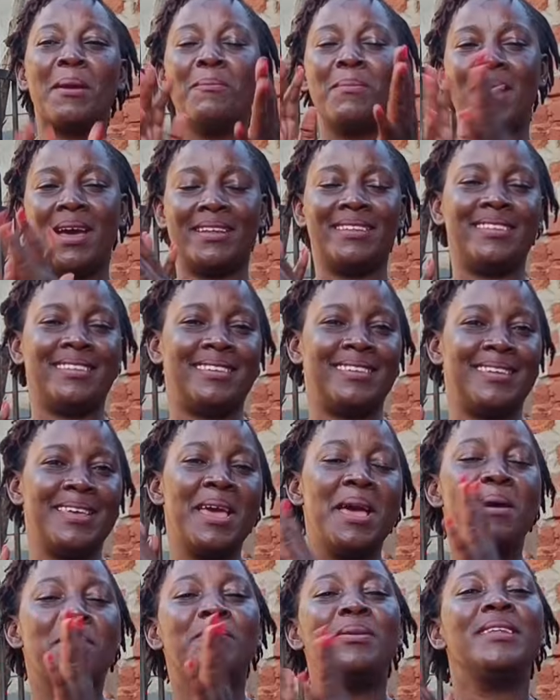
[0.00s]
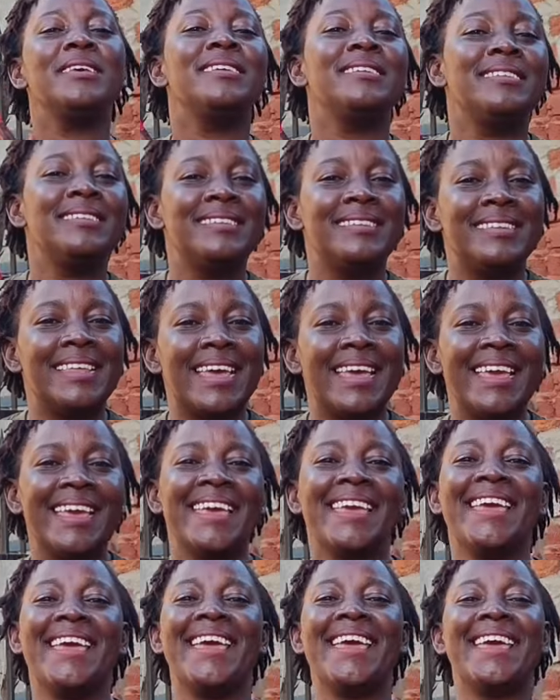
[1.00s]
But please
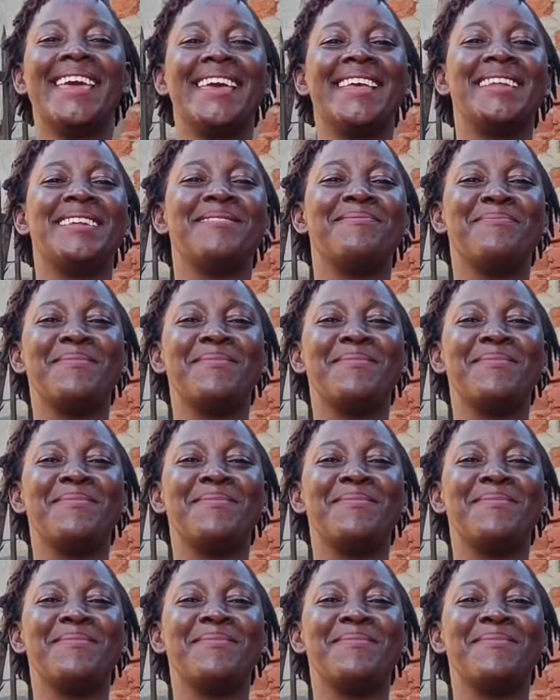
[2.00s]
stay and